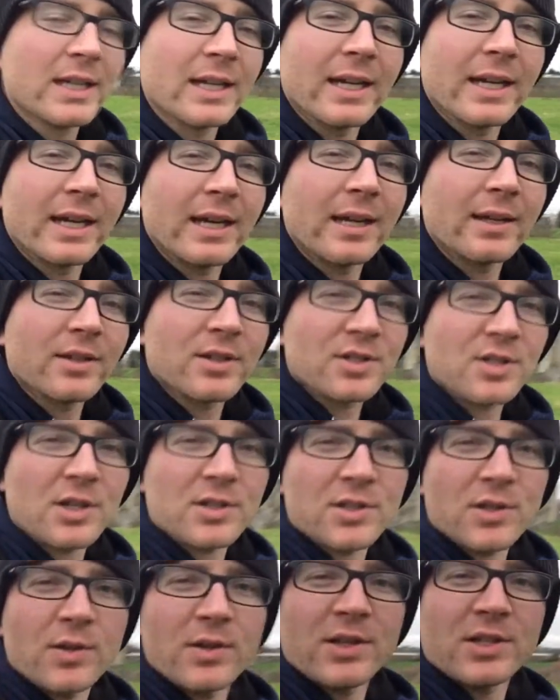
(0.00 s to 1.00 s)
And there's
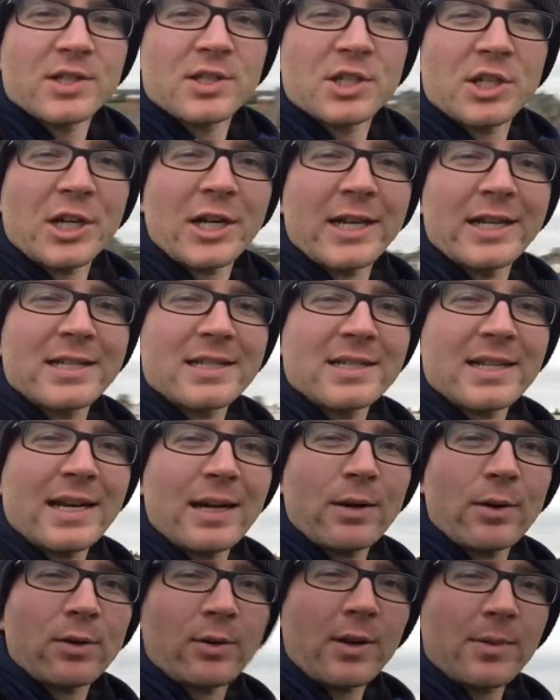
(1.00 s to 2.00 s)
also this giant
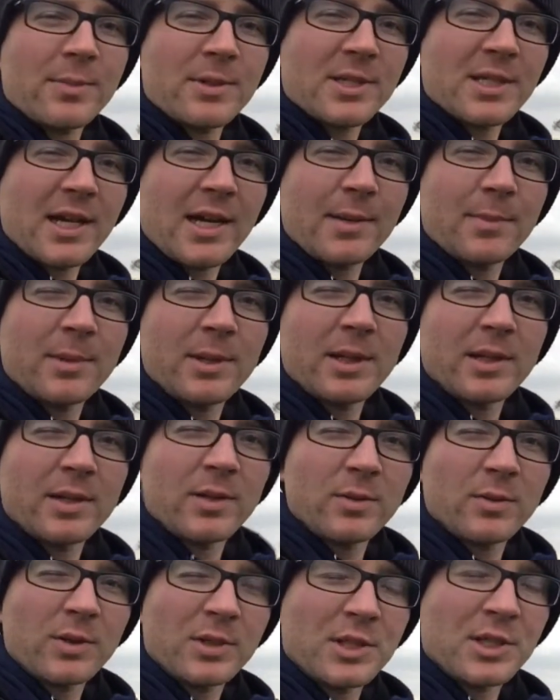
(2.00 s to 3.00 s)
tower right beside me,
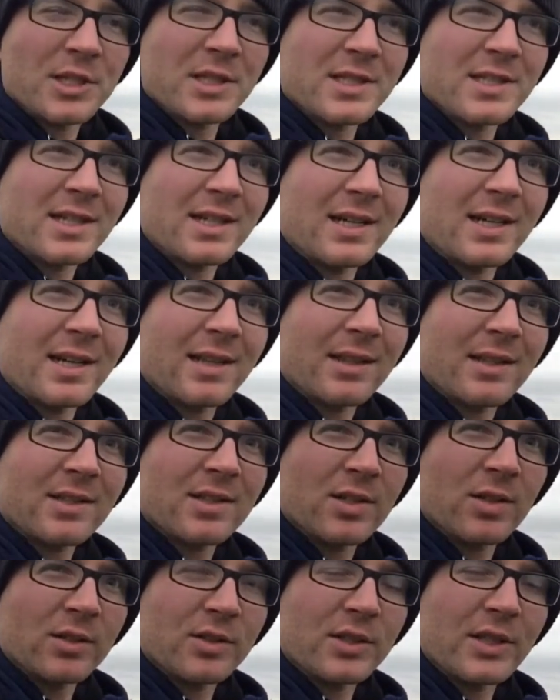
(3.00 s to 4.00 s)
which is, I think
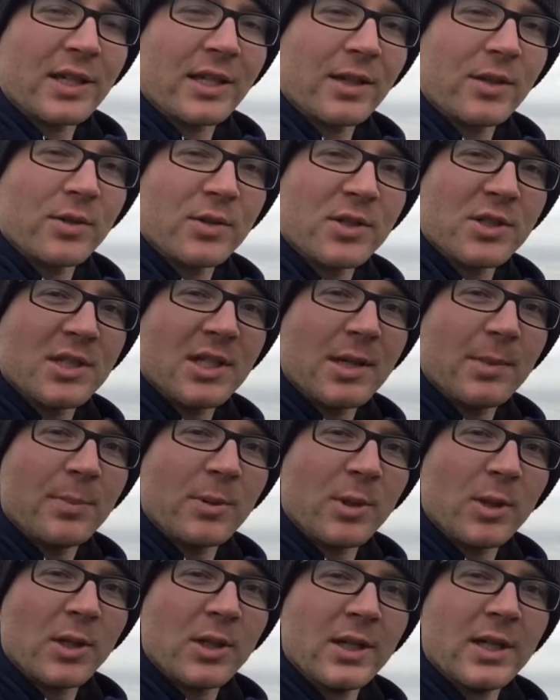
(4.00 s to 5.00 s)
it's called Yellow
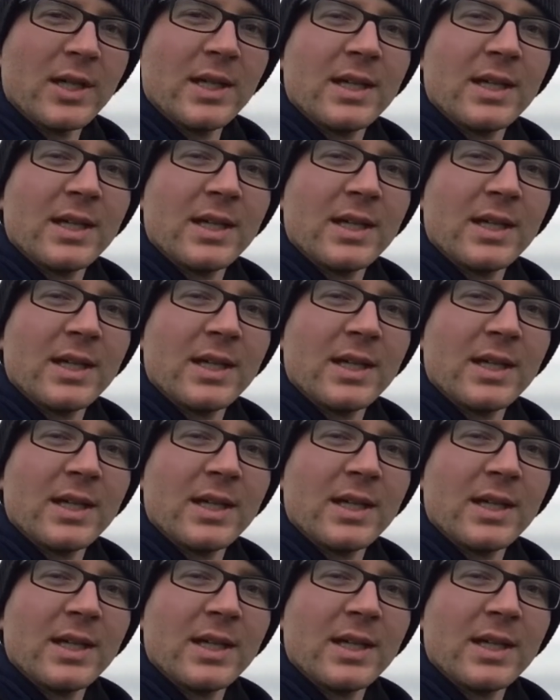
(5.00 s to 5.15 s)
Steeple.